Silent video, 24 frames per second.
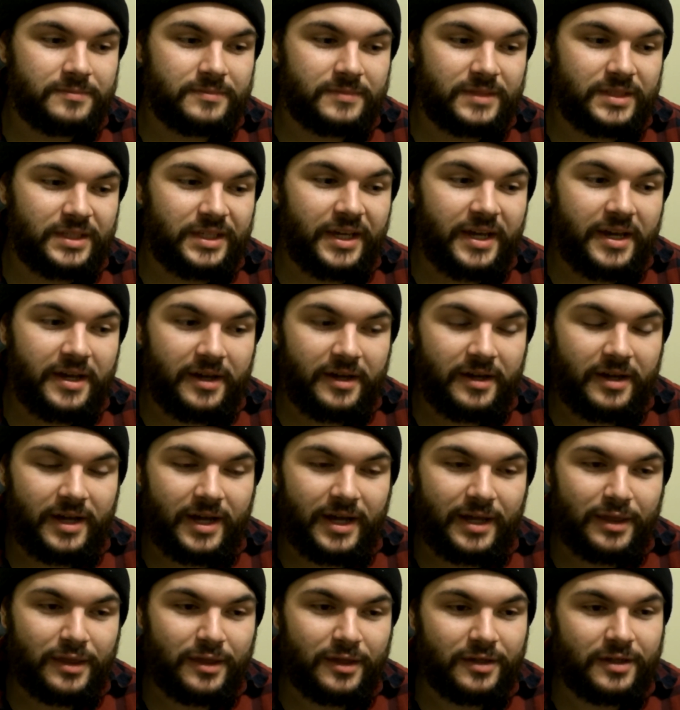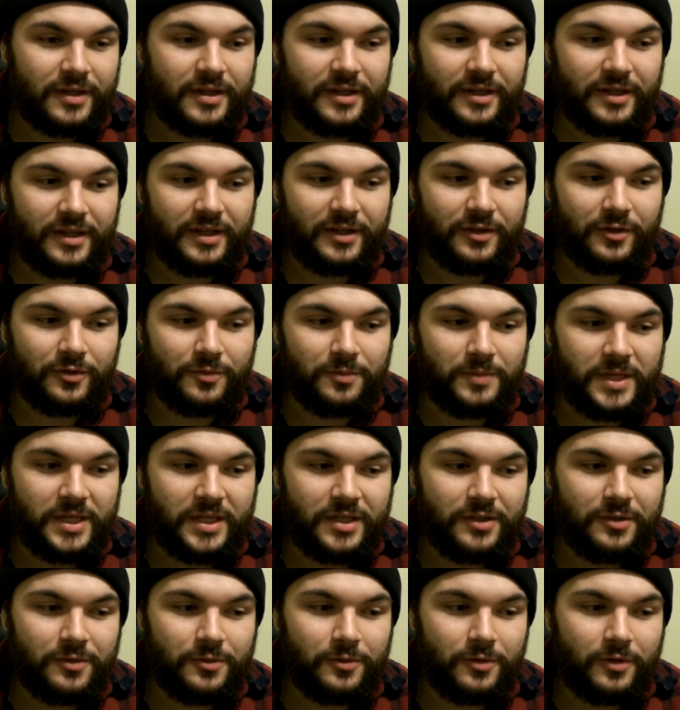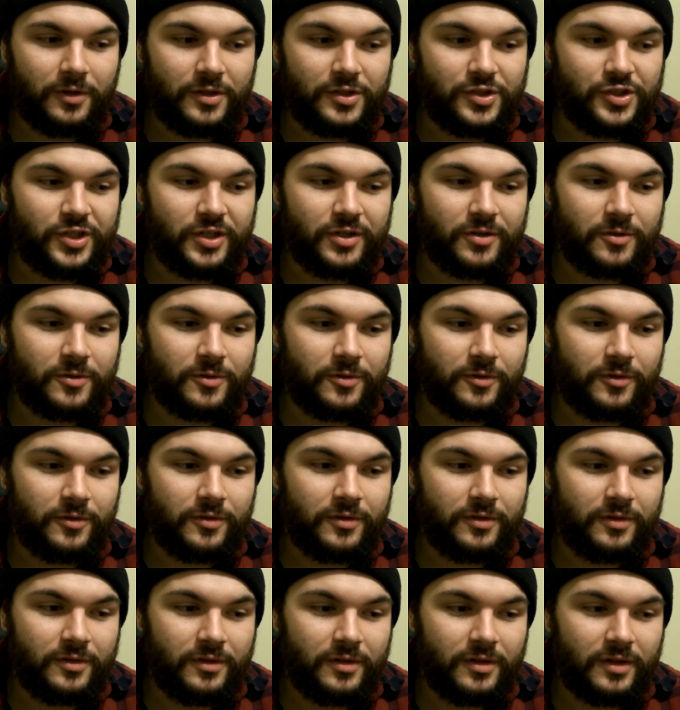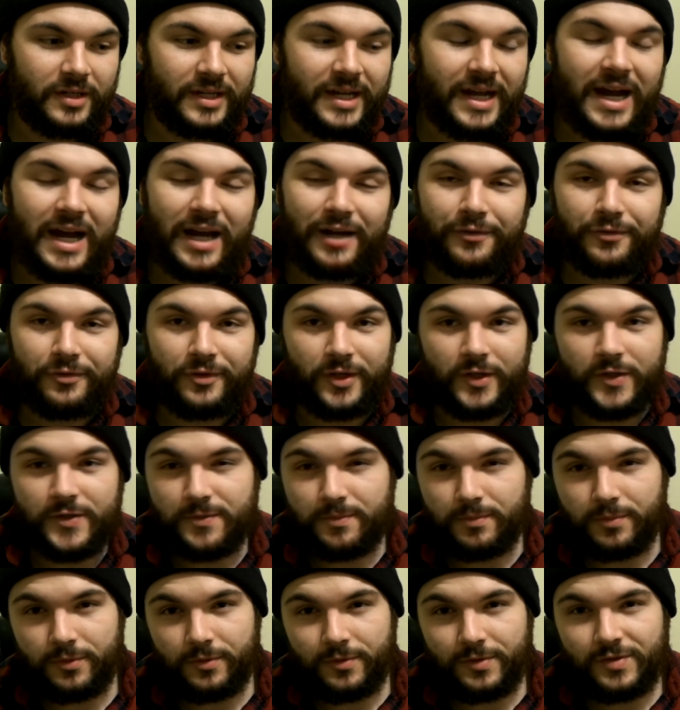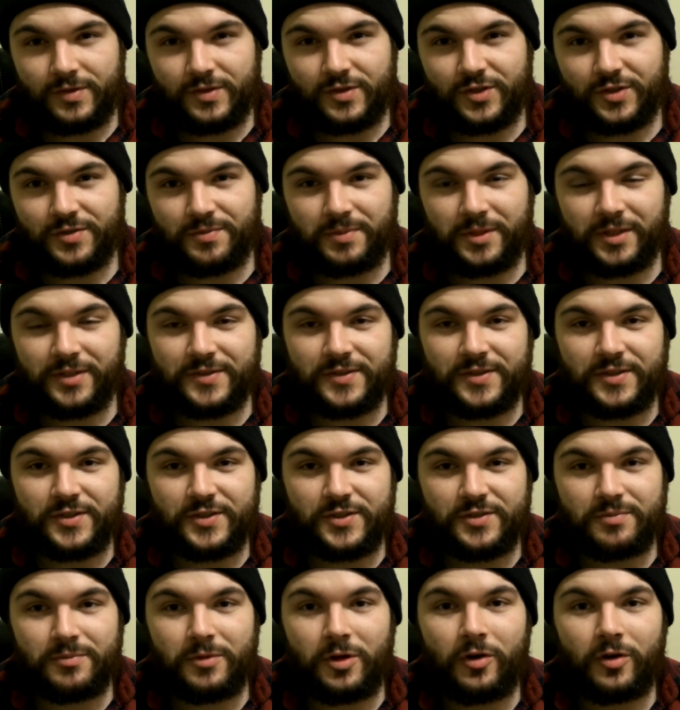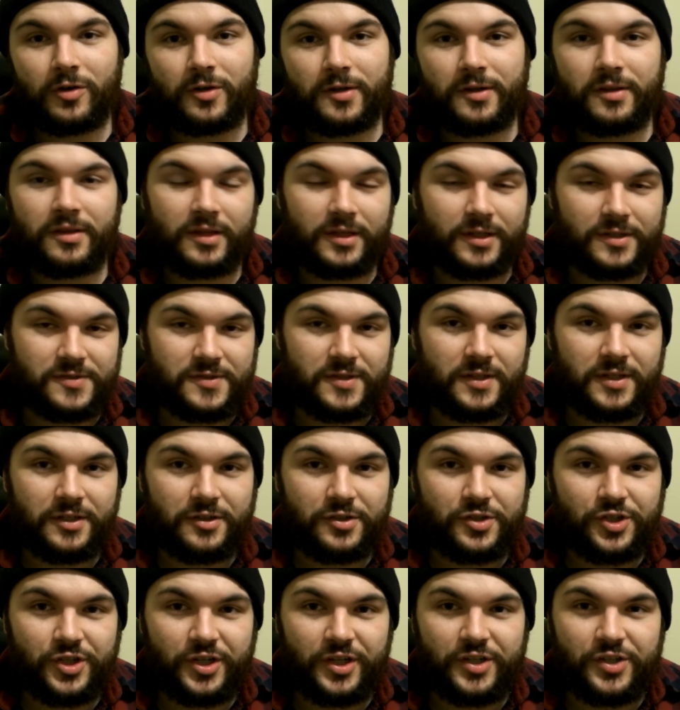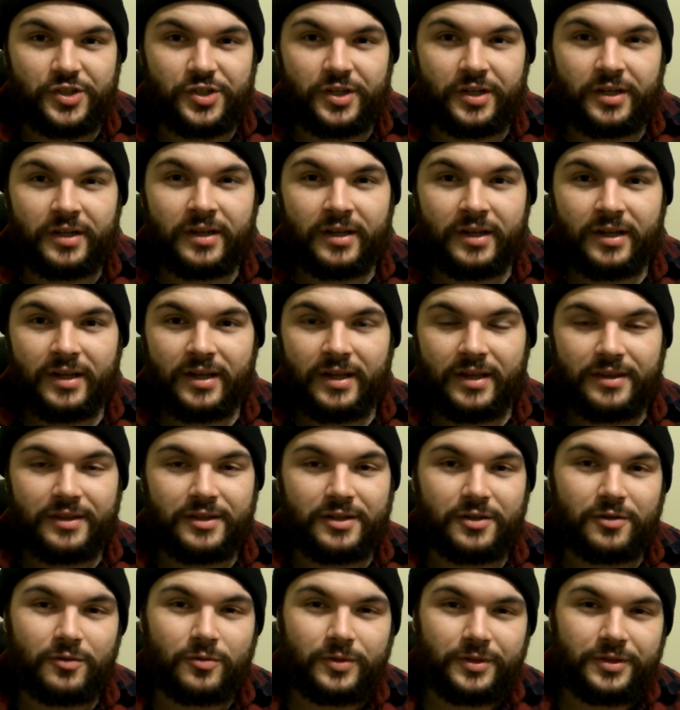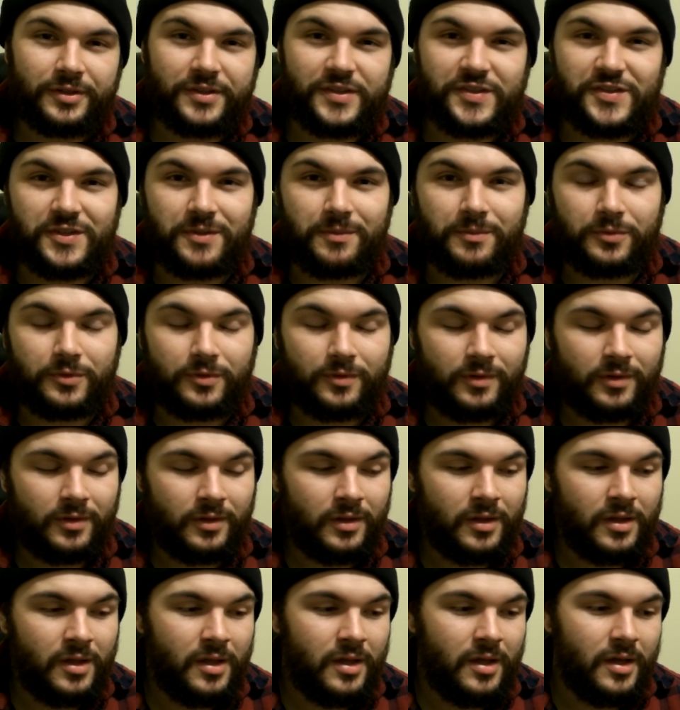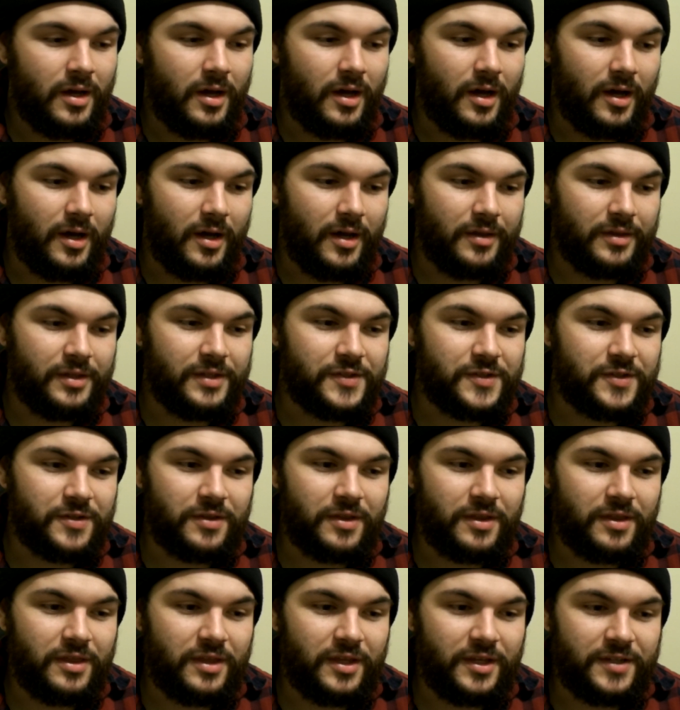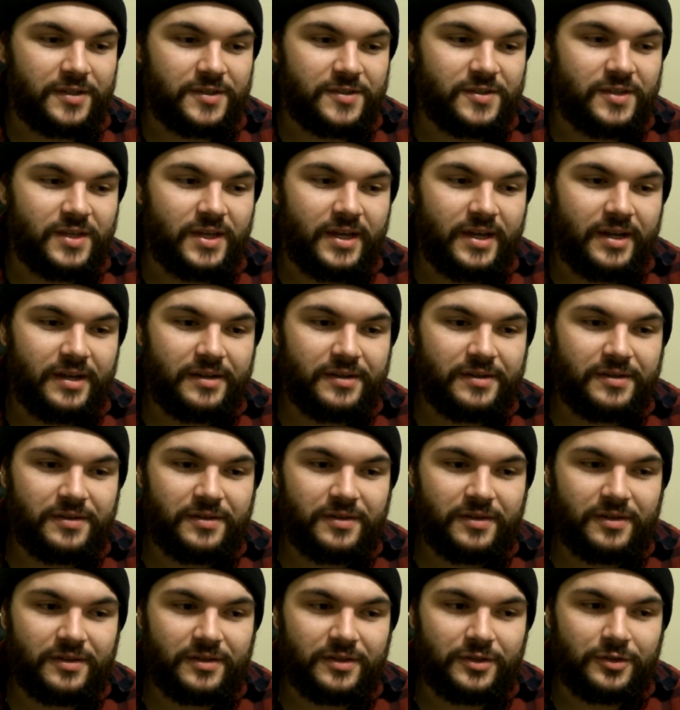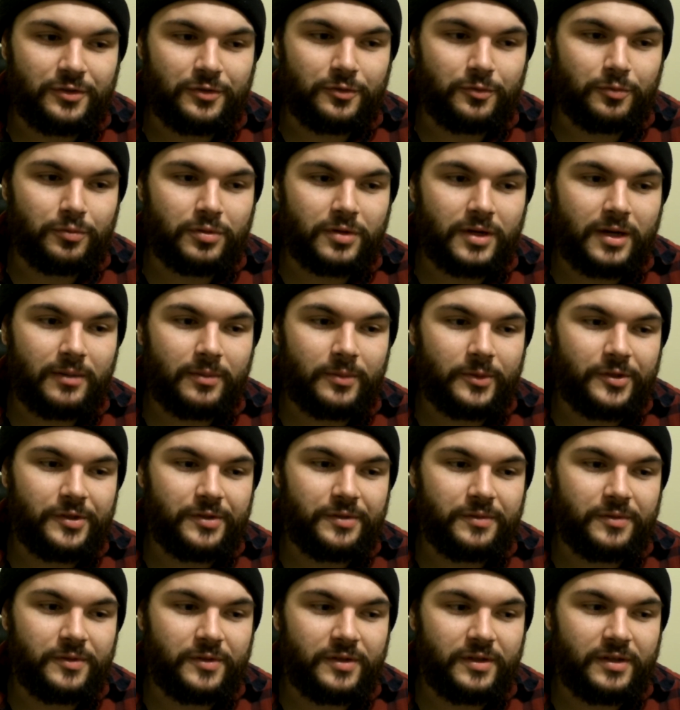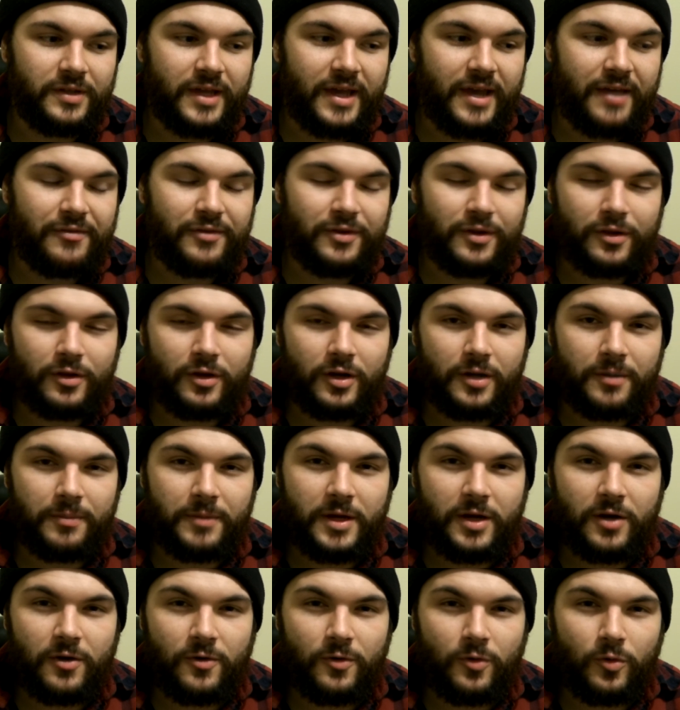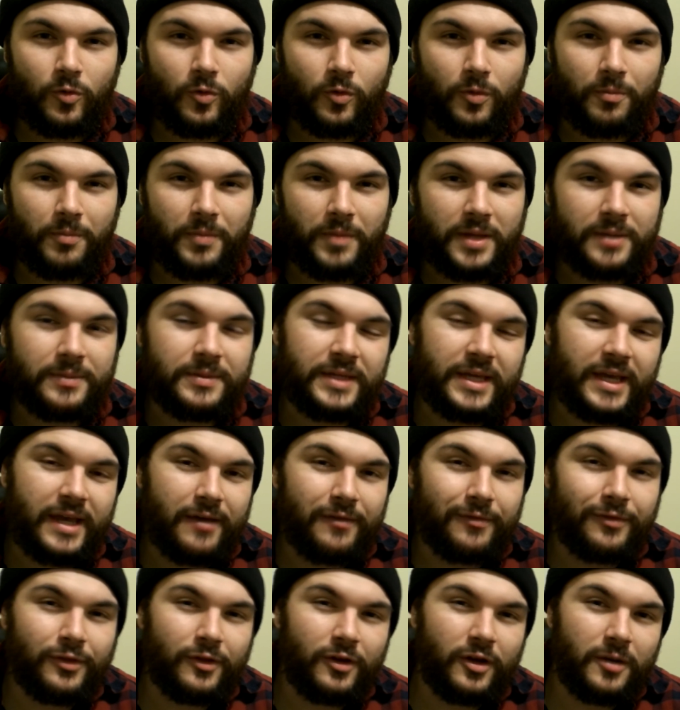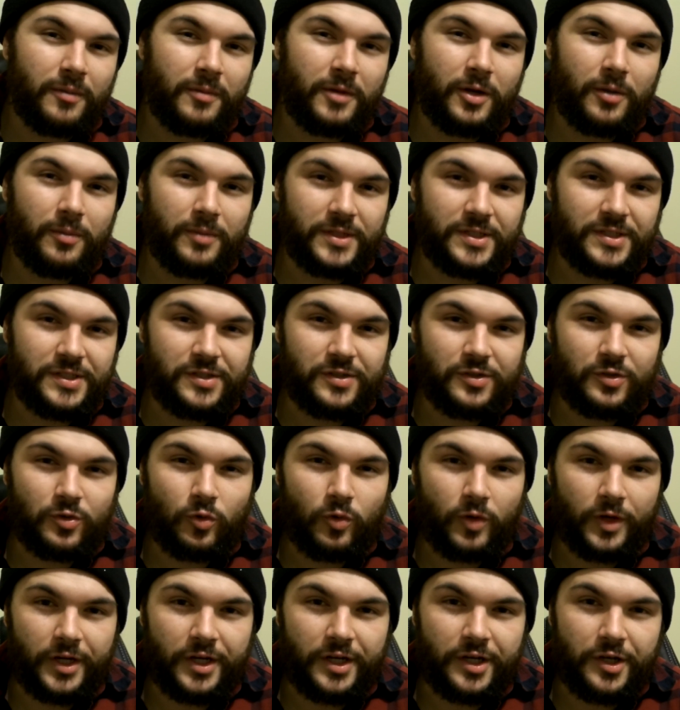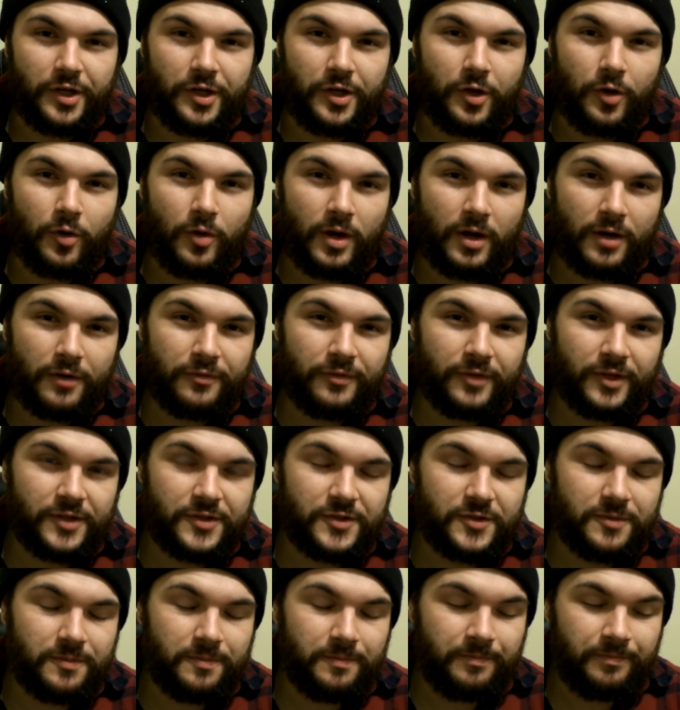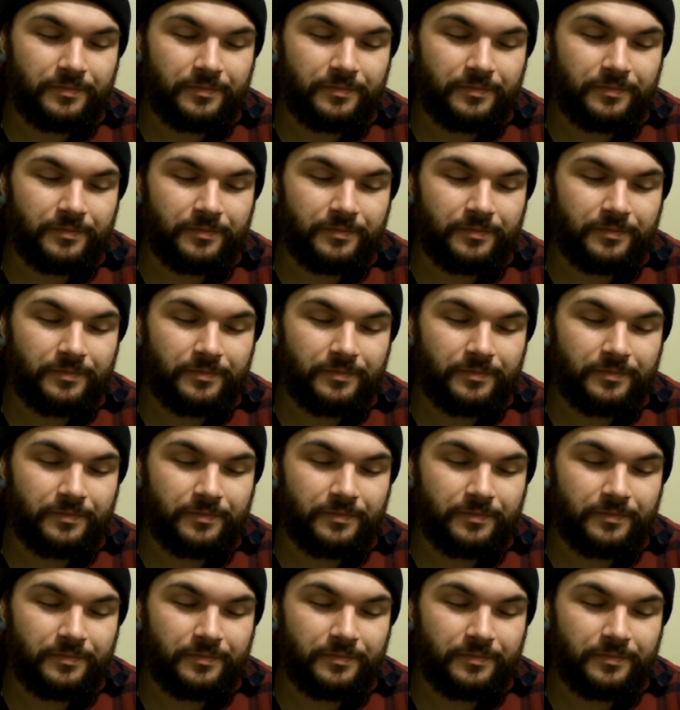yeah, I think it'll make you a general confidence boost just because it's smaller things that you're changing that are really simple. These are the things that you probably haven't thought about or maybe have thought about but didn't quite know how to fix them.